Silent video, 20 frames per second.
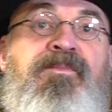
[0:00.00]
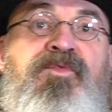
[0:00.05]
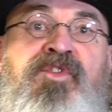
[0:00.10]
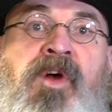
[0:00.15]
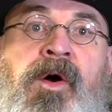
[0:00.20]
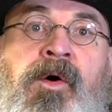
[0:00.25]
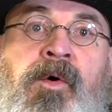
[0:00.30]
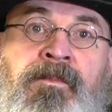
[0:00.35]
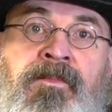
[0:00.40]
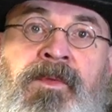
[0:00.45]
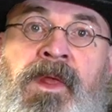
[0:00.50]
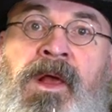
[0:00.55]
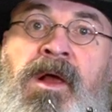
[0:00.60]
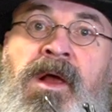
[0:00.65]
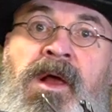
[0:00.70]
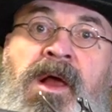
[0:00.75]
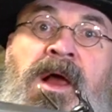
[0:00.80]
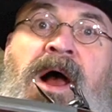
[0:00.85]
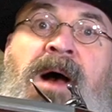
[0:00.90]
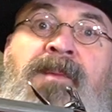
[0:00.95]
So
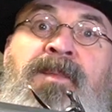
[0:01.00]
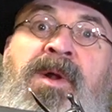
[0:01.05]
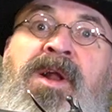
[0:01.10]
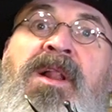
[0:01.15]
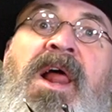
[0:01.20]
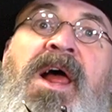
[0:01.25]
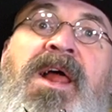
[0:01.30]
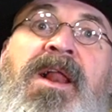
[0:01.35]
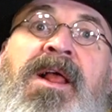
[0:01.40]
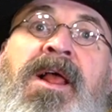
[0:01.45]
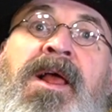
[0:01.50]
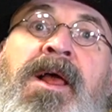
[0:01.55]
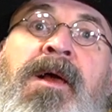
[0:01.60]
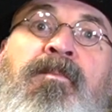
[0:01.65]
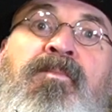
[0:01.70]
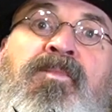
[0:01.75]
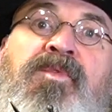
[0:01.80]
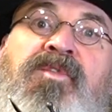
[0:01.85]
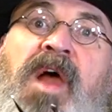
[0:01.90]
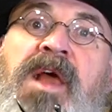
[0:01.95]
I'm gonna let
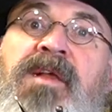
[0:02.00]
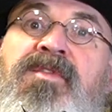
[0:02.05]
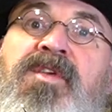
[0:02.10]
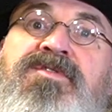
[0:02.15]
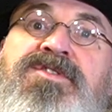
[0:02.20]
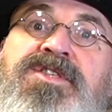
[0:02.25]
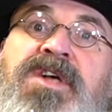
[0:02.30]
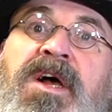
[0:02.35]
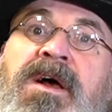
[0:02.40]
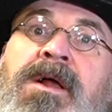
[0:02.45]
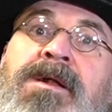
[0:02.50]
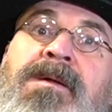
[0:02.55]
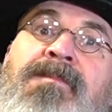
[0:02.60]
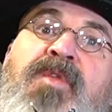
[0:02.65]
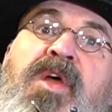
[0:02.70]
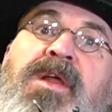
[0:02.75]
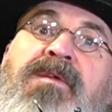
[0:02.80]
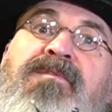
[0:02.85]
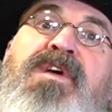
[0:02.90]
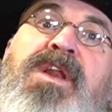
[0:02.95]
him take this gun
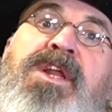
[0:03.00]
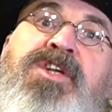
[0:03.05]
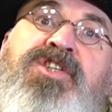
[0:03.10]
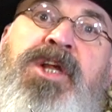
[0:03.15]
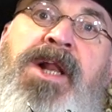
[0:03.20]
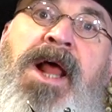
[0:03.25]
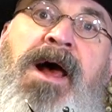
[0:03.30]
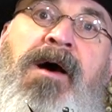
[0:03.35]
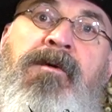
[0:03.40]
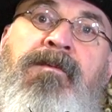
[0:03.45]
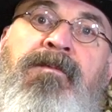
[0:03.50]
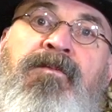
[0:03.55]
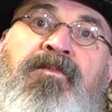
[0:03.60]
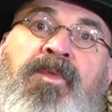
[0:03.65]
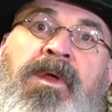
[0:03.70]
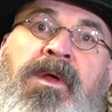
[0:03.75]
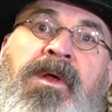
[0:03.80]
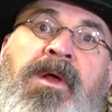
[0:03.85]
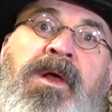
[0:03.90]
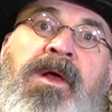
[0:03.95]
and finish it out.
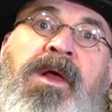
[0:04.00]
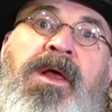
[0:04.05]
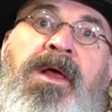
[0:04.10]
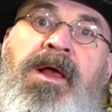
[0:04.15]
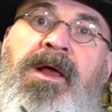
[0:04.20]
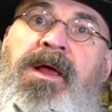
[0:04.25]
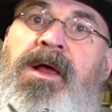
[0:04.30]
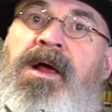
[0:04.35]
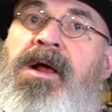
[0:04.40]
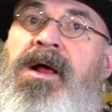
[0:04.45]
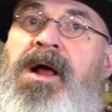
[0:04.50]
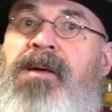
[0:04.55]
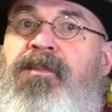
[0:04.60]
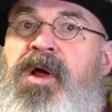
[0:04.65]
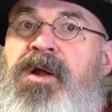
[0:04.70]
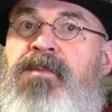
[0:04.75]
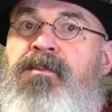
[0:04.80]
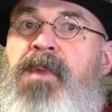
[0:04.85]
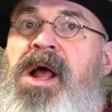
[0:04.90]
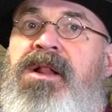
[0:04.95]
I'm
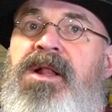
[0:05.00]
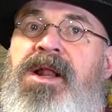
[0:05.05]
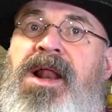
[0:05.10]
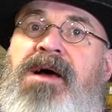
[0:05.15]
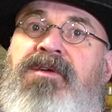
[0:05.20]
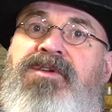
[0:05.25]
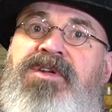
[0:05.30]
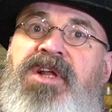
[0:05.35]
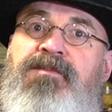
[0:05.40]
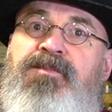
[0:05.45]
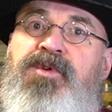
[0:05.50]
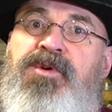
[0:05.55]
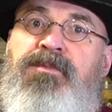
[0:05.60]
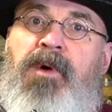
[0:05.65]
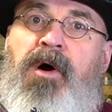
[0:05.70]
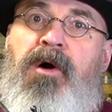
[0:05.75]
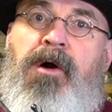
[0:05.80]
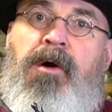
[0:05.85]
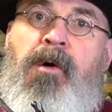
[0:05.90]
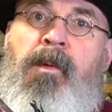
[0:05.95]
gonna mail it out to him
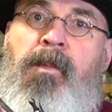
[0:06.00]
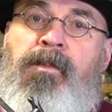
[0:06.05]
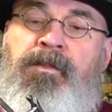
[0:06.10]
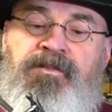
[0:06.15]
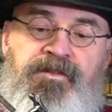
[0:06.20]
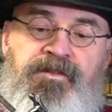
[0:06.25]
tomorrow,